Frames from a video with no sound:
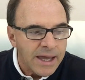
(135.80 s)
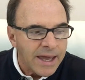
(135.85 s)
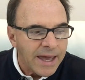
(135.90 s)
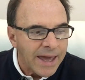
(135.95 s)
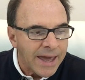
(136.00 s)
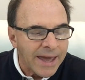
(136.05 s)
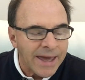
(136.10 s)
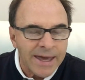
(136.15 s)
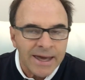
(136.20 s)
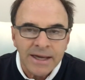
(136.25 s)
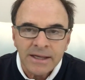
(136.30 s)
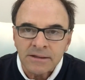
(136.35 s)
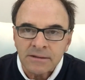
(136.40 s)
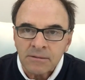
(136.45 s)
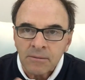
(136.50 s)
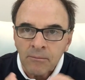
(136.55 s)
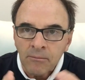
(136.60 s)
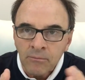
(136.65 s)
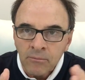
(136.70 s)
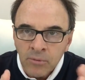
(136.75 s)
and
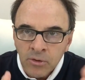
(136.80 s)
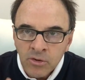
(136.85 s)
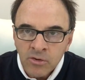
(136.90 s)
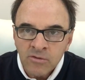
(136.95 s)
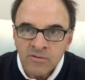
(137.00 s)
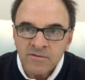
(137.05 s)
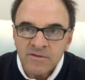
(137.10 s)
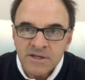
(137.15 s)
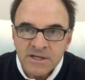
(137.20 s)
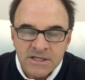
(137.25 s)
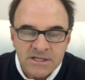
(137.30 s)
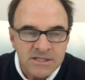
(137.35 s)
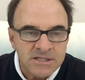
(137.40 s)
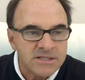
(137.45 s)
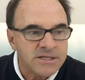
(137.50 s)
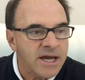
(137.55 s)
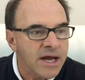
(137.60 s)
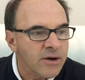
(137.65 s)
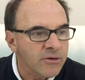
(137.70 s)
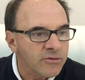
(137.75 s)
move this
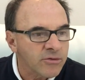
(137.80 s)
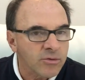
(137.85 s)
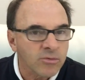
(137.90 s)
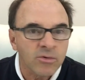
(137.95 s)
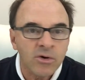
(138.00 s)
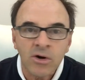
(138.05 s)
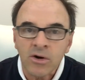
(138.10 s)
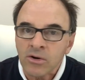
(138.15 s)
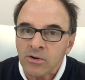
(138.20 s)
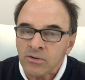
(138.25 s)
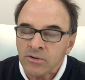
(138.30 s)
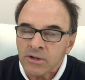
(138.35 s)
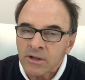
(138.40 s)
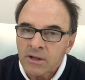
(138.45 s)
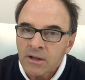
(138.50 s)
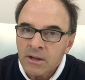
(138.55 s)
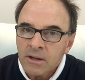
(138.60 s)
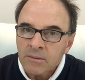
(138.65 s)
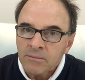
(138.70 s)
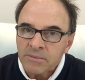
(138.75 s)
down the road.
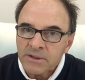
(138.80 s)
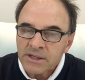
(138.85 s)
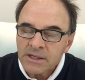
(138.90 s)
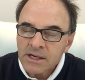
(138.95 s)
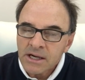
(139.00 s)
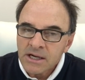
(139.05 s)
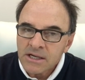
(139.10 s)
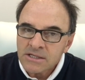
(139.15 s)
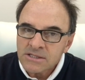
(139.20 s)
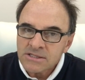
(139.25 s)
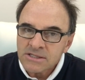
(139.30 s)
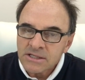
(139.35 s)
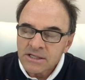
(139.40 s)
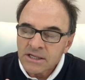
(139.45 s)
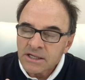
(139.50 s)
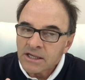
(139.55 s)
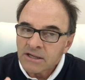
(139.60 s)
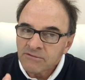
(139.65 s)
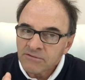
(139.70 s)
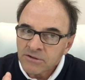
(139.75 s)
Because
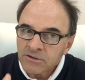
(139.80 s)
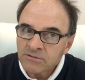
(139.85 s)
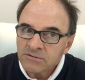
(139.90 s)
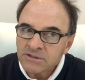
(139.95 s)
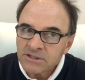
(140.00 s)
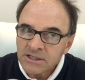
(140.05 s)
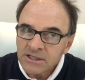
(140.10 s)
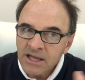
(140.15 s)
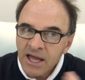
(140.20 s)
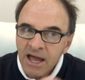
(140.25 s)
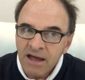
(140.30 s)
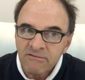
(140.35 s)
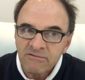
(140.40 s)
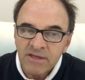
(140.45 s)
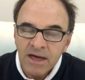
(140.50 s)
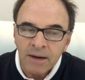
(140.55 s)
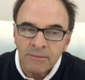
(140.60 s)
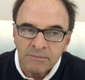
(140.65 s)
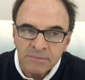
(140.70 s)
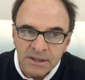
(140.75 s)
if you did have
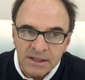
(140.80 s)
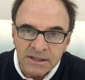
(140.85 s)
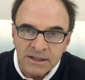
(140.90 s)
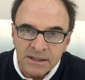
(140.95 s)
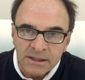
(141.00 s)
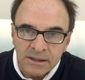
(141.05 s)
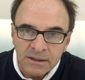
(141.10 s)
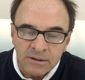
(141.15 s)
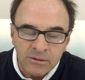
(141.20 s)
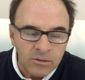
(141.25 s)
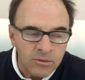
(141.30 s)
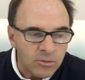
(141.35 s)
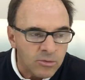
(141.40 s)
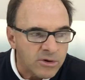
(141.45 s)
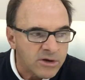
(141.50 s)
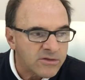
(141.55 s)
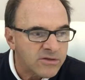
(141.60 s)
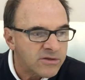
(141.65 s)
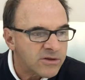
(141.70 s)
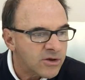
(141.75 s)
that meeting
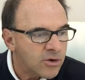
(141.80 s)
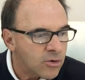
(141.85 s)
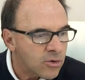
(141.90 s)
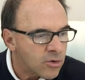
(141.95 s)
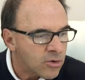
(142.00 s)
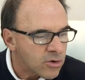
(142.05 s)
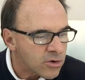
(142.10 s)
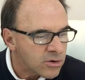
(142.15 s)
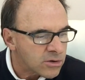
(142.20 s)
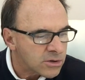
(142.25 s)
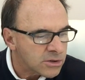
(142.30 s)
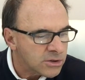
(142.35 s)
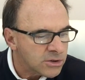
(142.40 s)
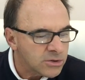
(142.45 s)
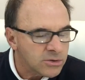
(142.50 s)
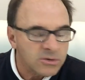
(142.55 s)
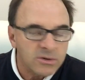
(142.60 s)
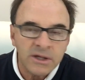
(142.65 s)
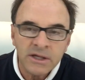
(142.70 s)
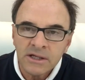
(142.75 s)
with your
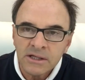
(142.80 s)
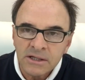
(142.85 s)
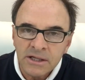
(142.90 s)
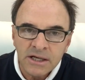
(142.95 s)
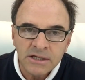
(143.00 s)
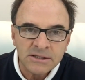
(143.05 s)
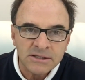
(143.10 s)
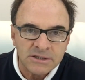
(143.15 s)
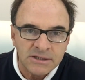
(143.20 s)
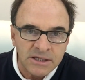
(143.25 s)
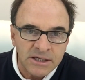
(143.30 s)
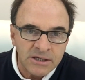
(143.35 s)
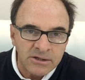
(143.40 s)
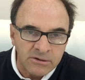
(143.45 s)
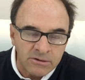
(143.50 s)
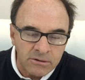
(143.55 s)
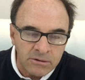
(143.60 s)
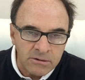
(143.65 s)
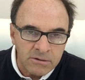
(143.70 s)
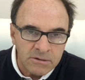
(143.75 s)
newly elected
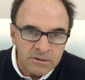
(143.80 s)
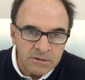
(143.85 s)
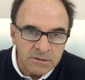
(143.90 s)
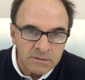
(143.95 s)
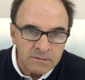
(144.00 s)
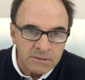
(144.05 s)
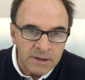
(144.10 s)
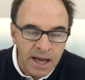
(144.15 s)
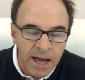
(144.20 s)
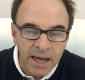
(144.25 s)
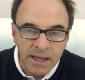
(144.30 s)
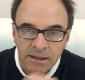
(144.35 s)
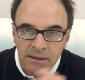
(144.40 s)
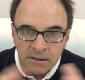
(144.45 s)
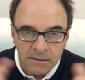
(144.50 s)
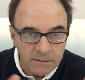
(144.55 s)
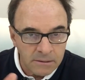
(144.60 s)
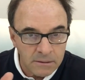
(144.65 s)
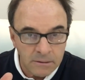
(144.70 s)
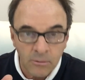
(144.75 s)
leader at
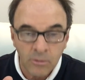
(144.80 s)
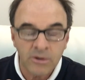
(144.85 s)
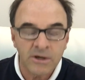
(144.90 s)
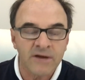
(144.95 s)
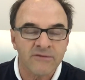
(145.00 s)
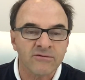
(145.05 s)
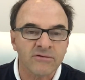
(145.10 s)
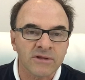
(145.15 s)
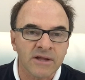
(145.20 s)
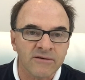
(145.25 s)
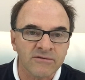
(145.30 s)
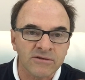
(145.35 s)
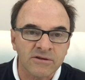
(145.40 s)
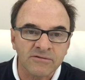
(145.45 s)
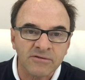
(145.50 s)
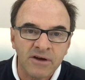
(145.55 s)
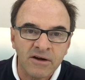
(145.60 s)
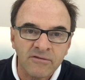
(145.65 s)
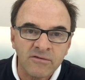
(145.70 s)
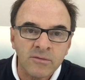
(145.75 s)
whatever level of
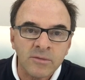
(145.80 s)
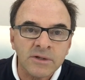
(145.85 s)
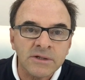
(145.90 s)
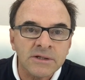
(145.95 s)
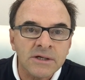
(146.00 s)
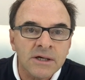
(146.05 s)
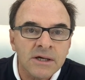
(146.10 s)
government,